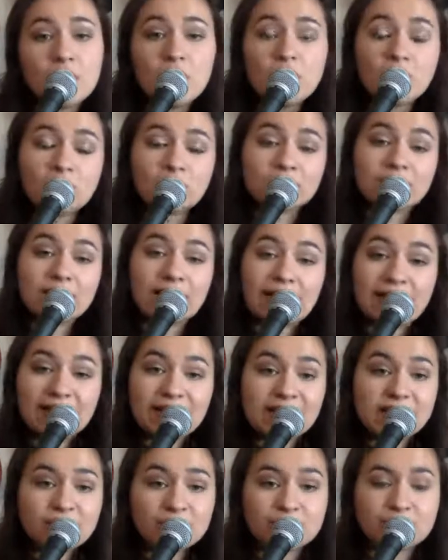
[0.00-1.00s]
Well, I
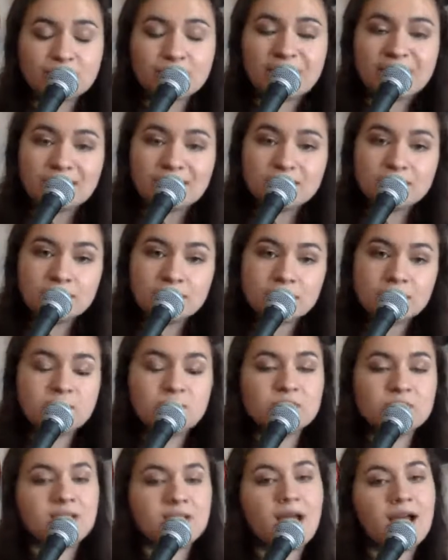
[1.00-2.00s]
have spent
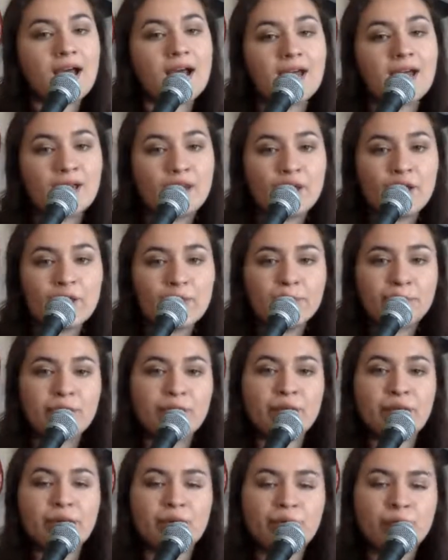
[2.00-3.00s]
some time
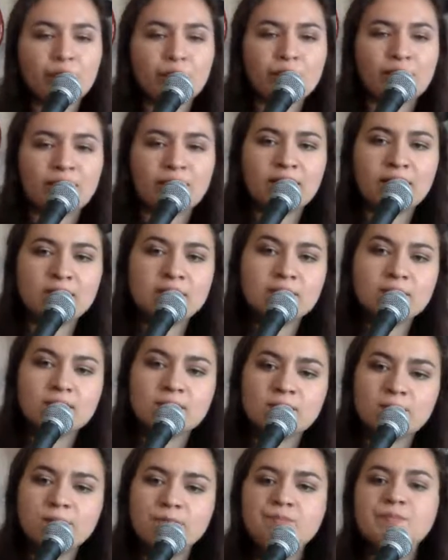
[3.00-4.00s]
broken.